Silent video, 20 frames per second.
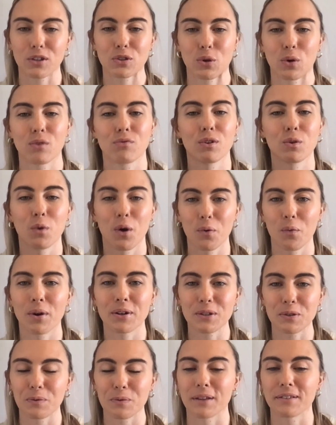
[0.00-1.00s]
So if you want
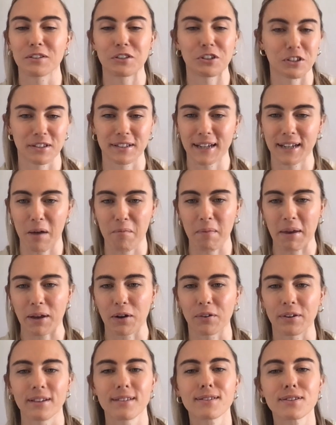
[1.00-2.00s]
one-to-ones, just DM me
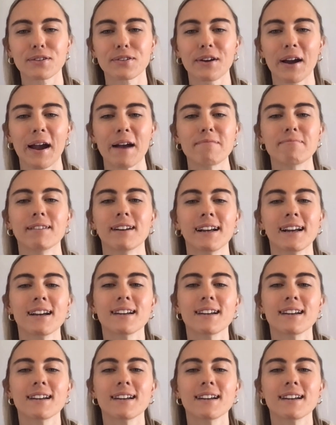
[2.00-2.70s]
on Instagram.